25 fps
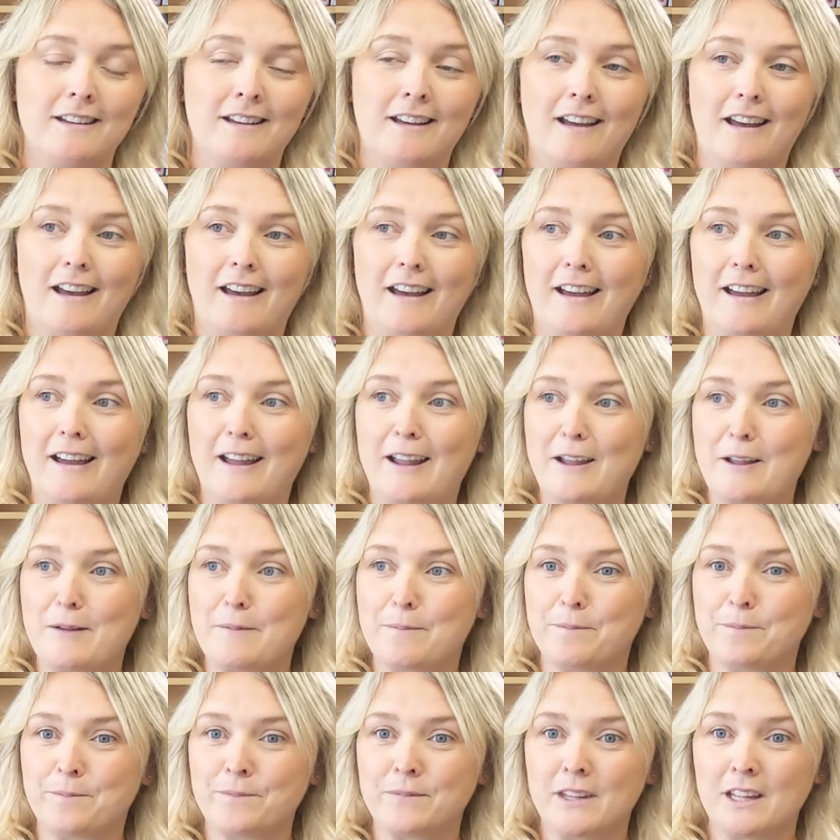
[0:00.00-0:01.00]

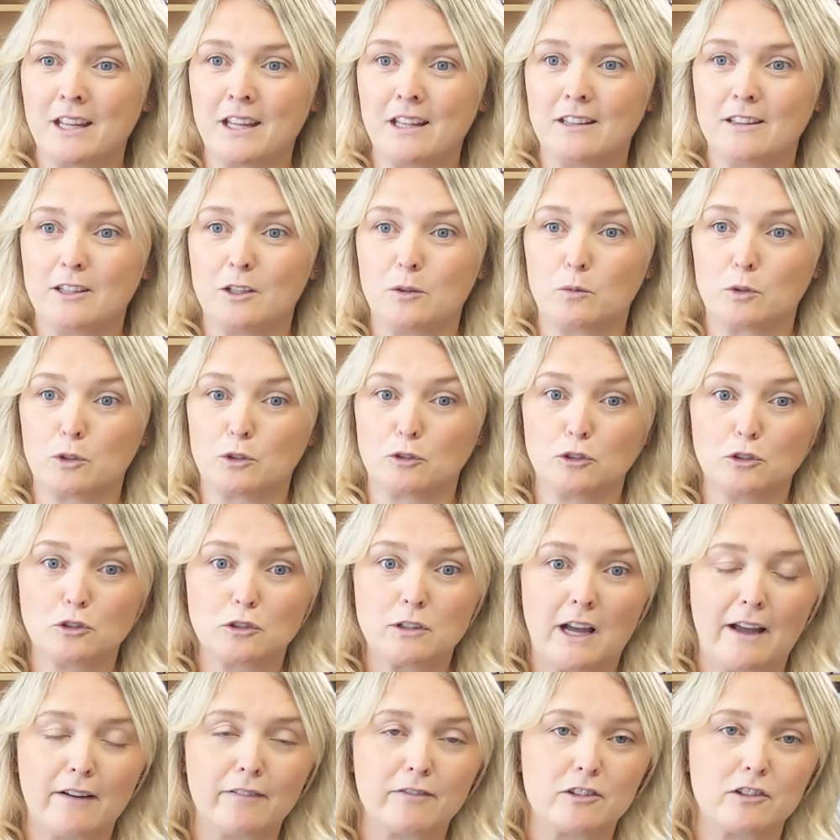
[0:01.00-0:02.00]
that would look
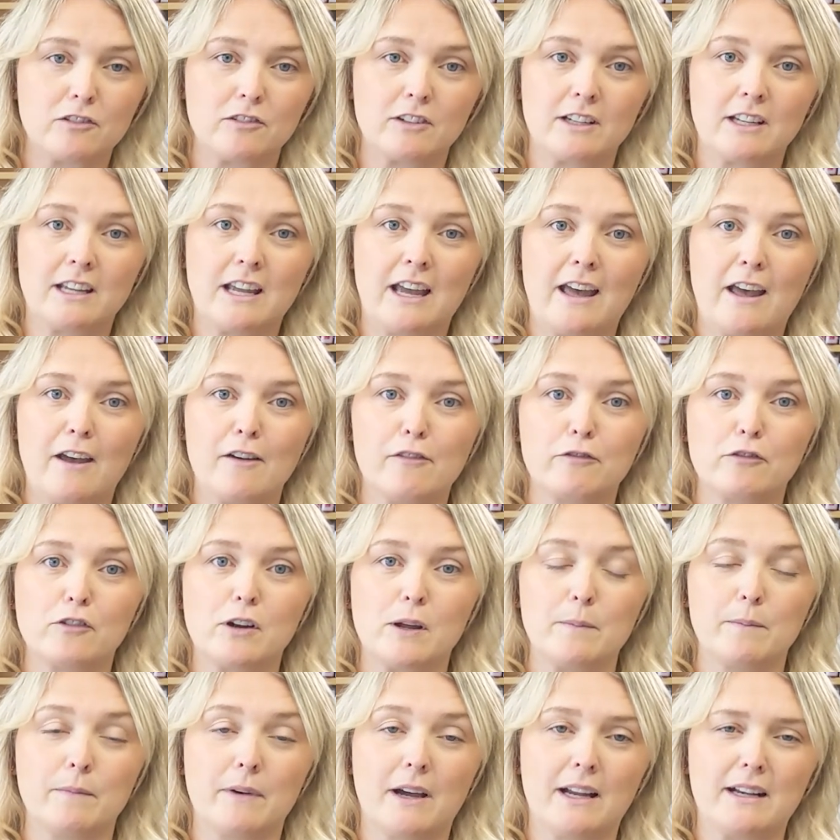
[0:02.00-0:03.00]
after and care for him,